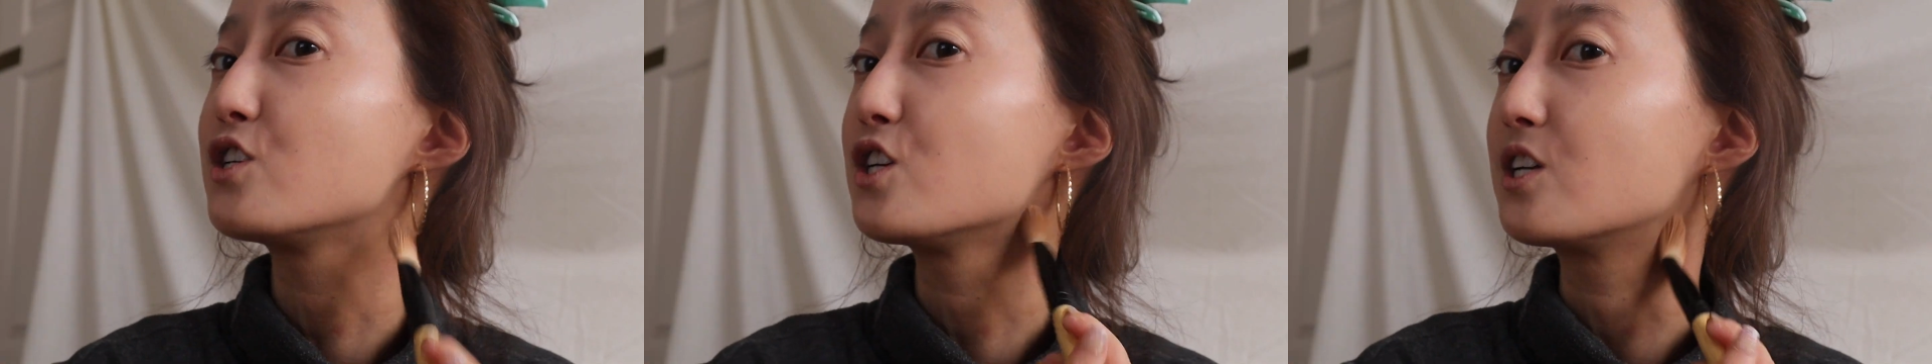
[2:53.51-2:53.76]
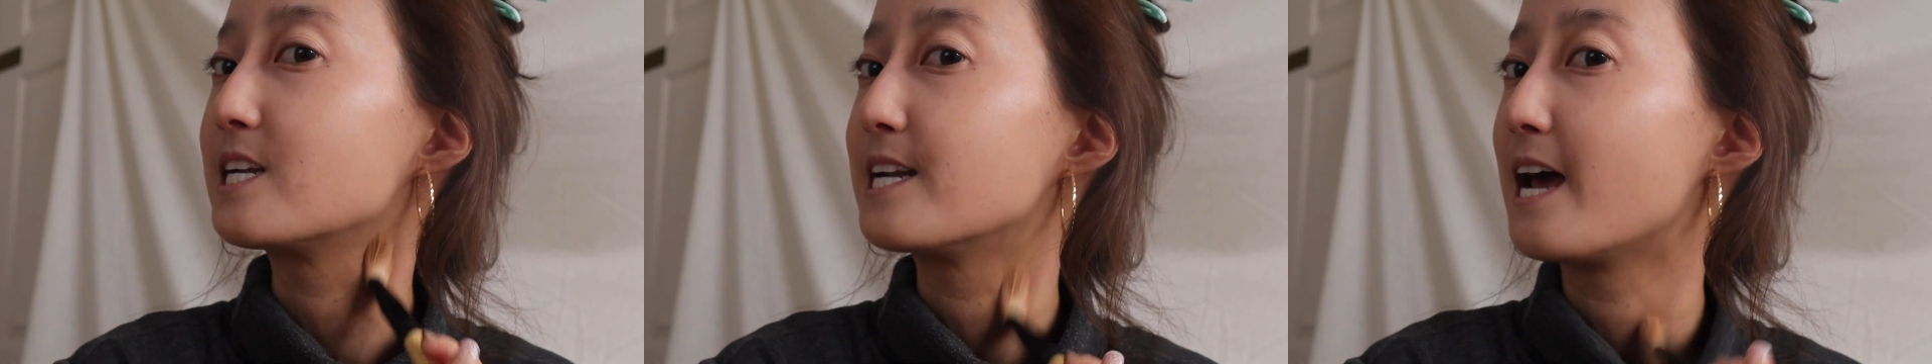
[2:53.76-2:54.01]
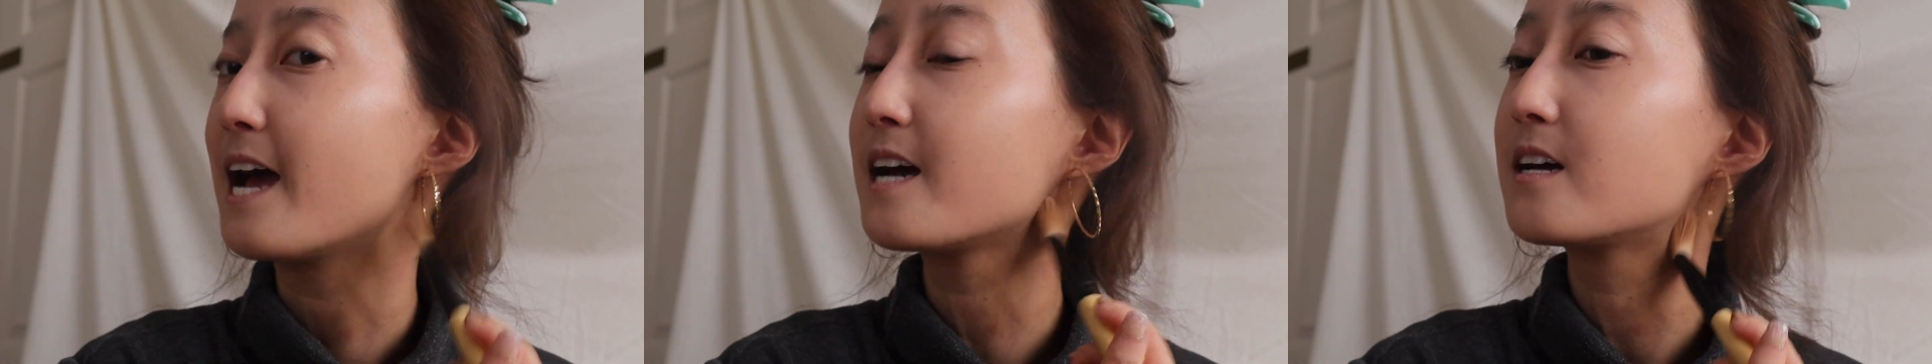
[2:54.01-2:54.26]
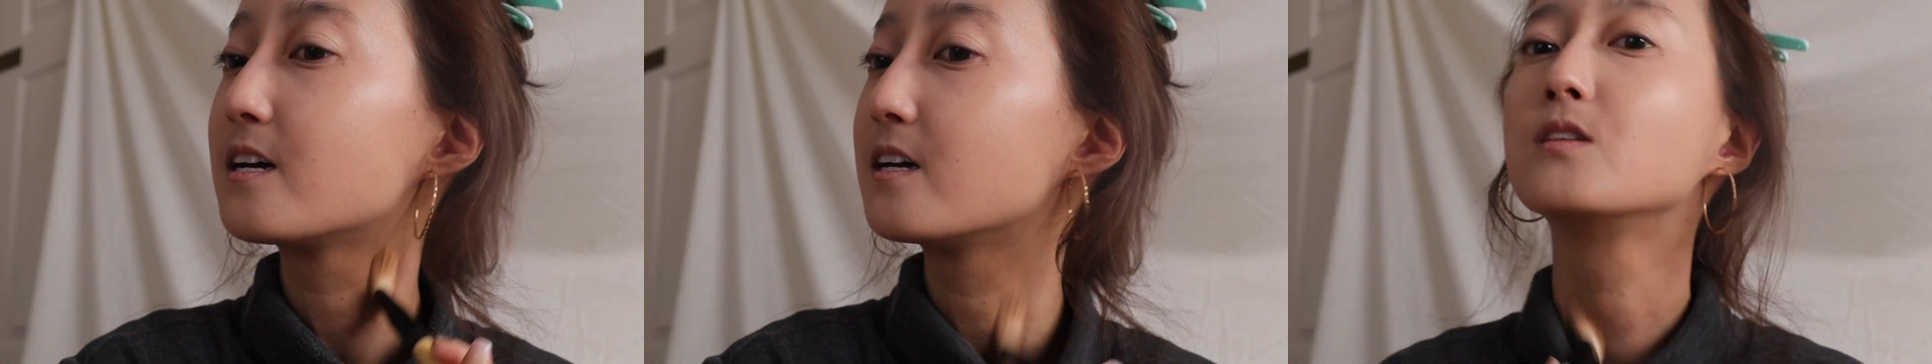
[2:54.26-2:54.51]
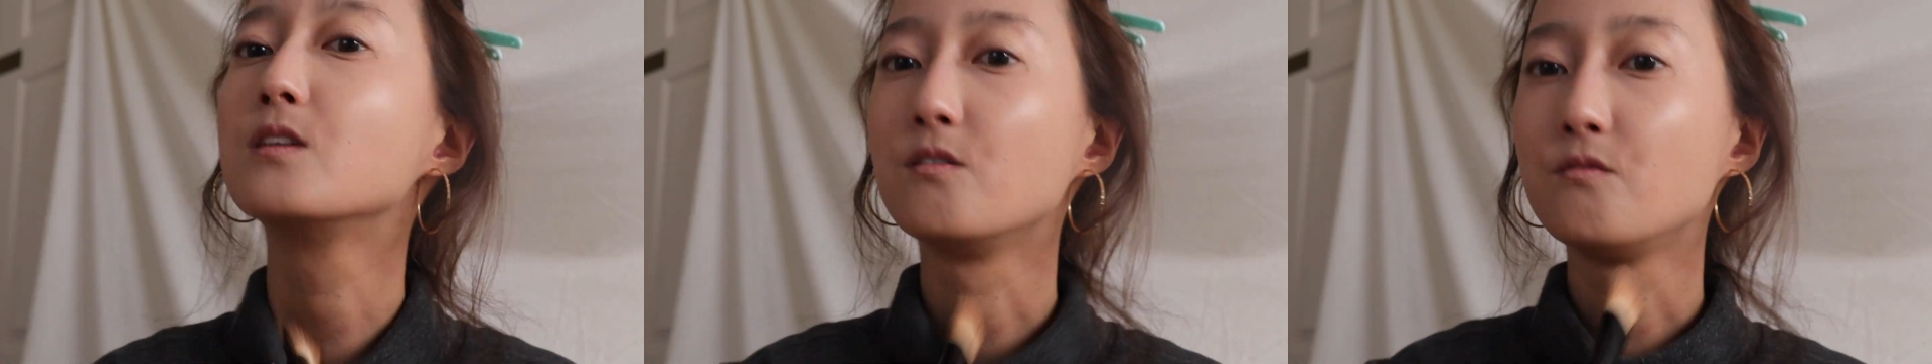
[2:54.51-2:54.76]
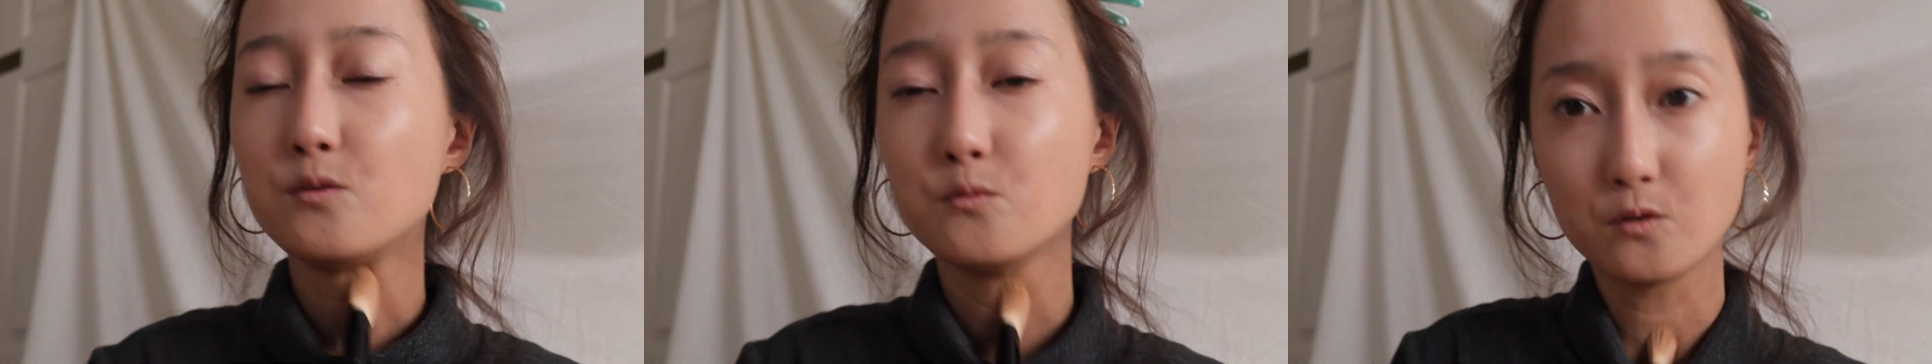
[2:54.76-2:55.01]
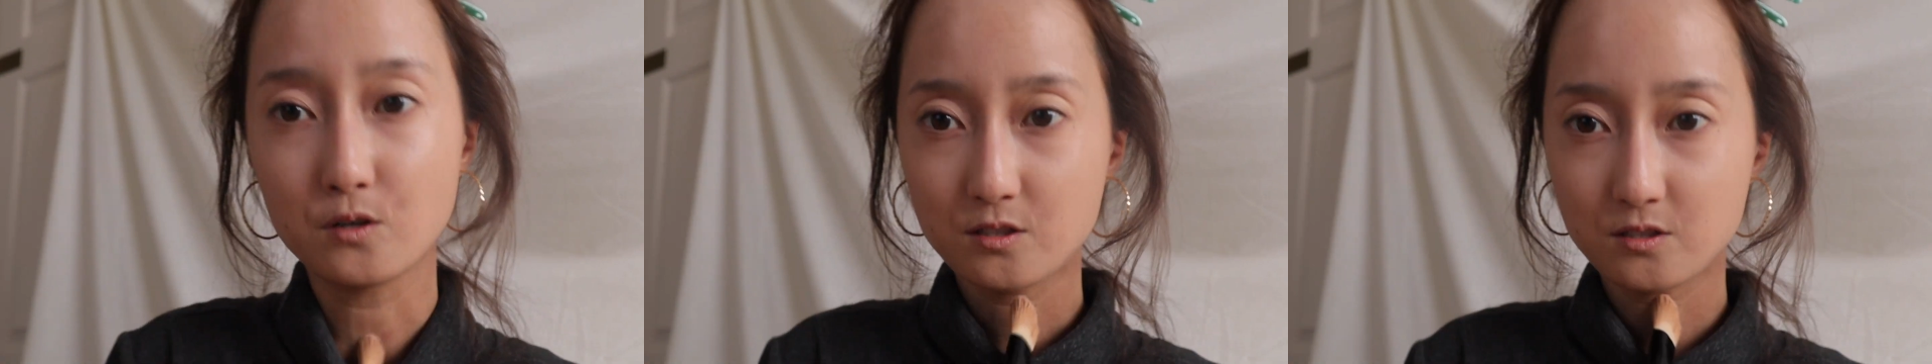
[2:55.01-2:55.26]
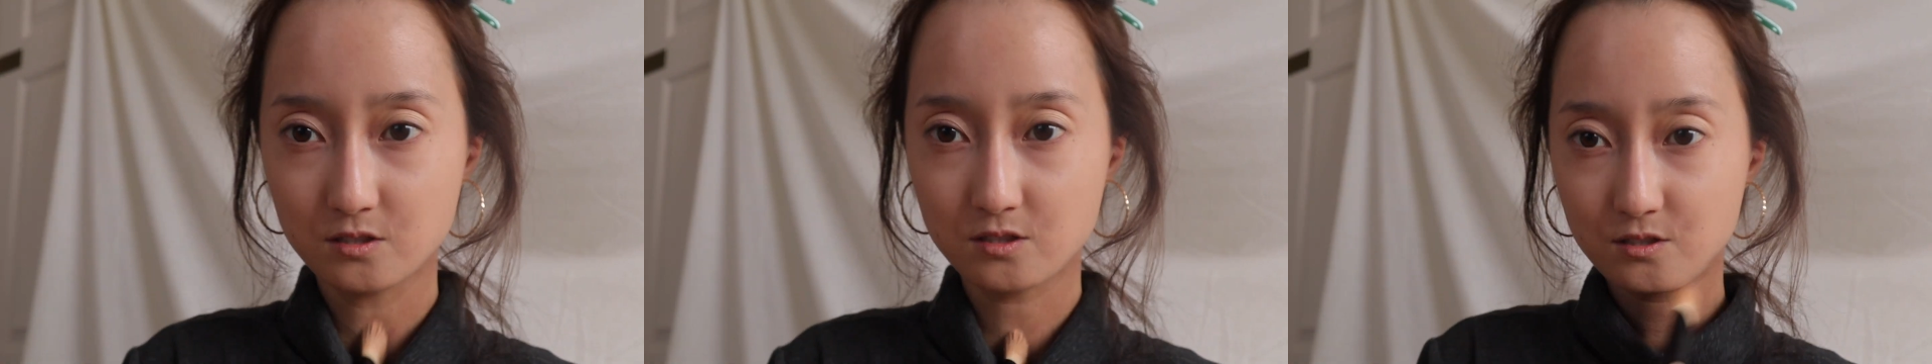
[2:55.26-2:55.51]
to your neck if you
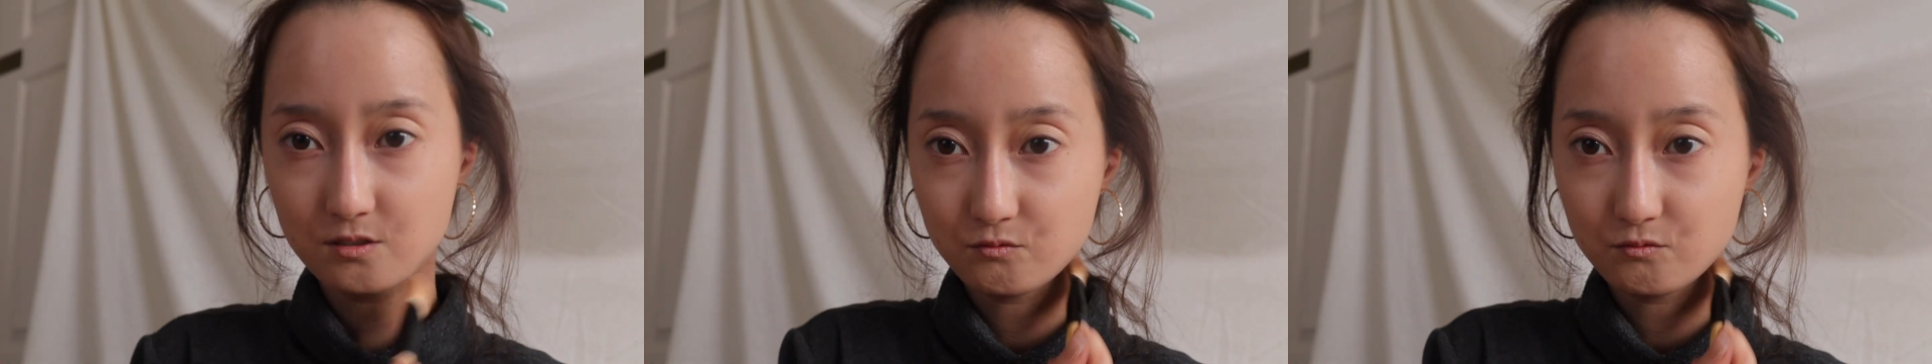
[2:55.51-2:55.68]
want.